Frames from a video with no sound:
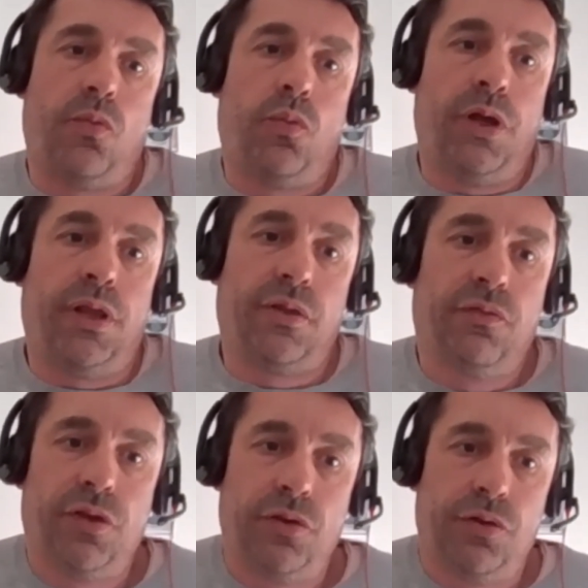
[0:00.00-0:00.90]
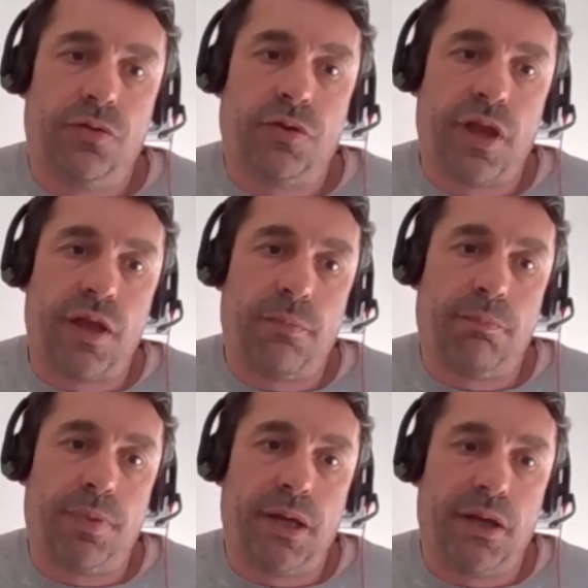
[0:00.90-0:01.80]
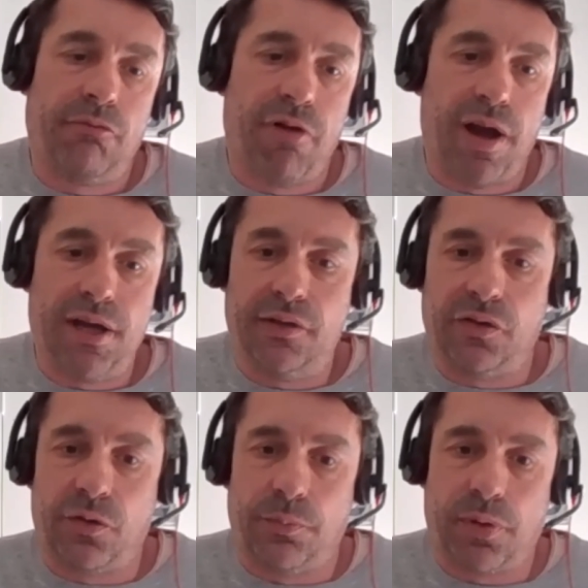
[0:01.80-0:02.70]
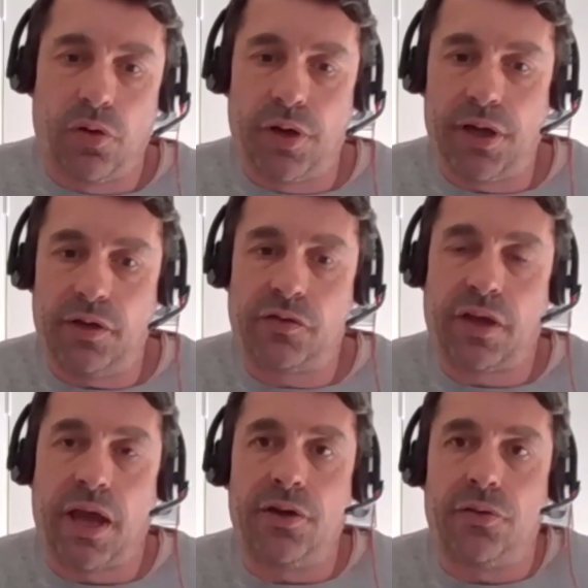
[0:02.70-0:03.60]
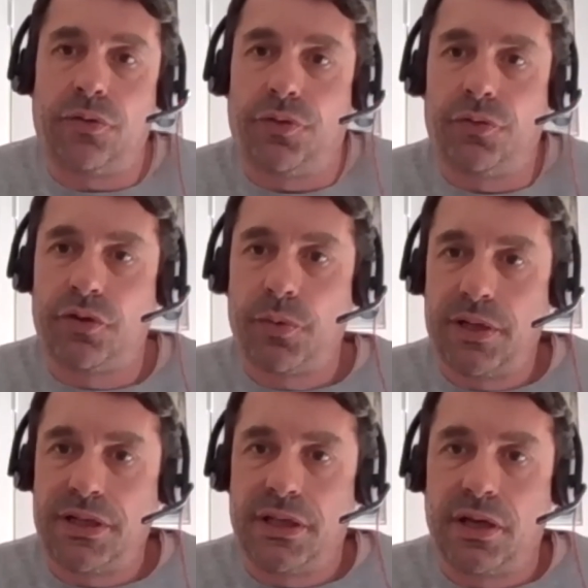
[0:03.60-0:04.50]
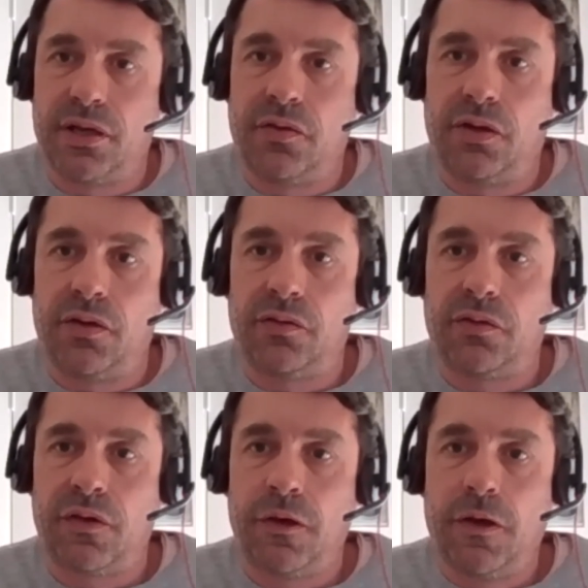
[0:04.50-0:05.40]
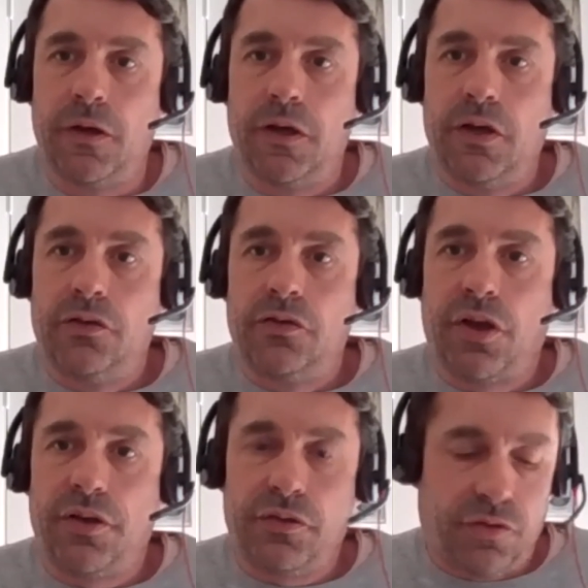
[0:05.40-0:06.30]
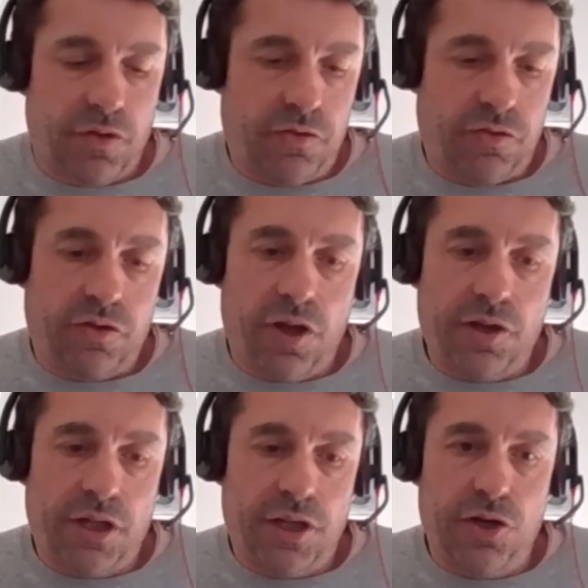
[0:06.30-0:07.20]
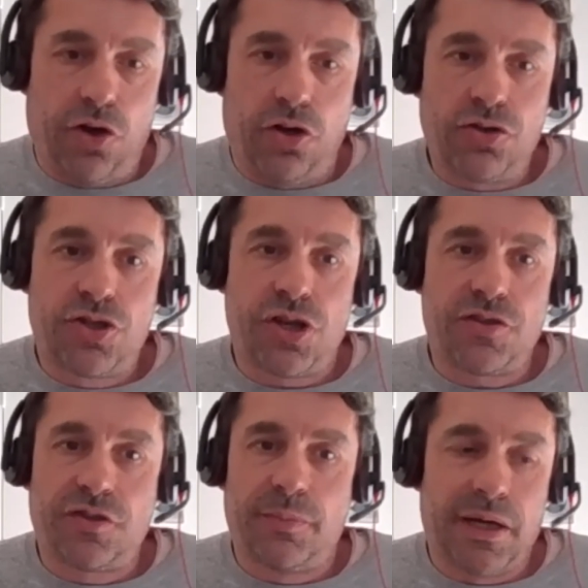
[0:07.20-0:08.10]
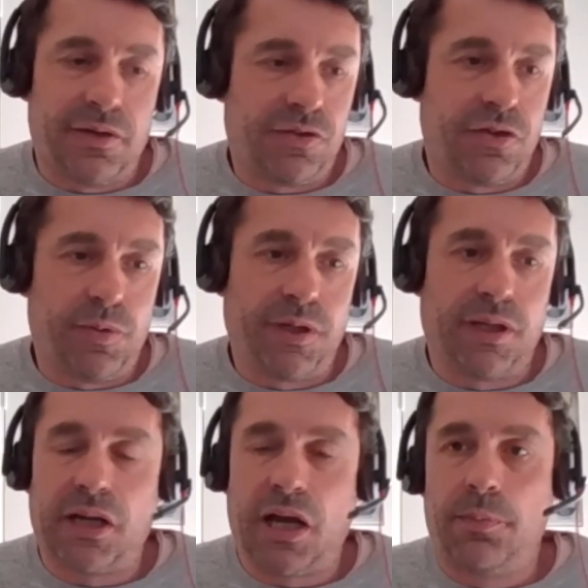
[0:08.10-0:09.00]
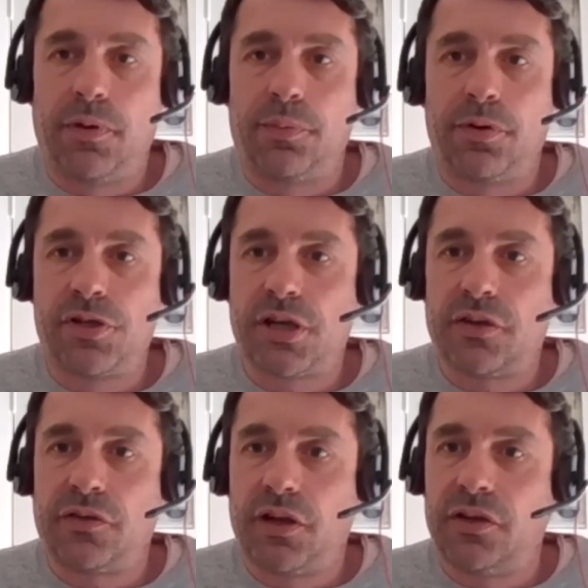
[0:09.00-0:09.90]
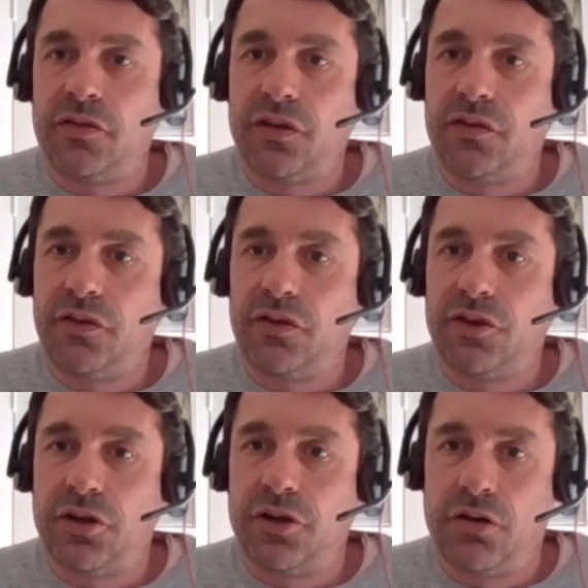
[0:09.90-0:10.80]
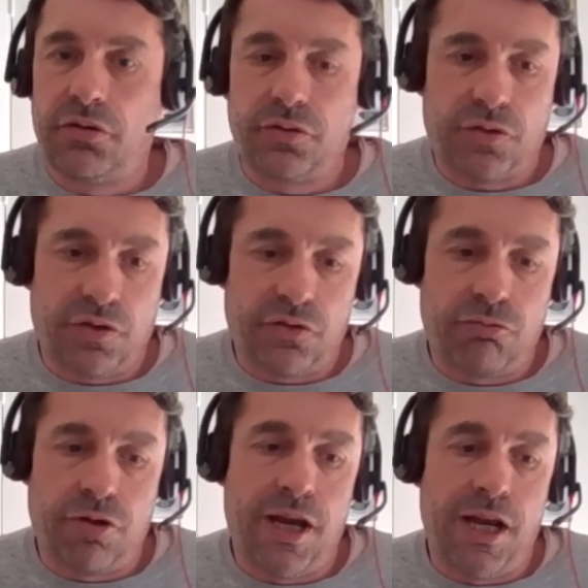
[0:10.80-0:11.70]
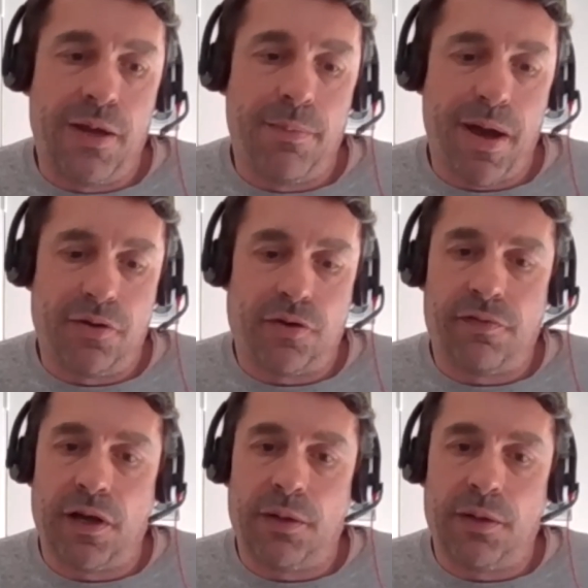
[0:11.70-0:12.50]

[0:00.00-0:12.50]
with the view to then being ready to deploy at scale through the 2030s. So it's certainly not just about doing a couple of projects and then sitting on our laurels. It's really about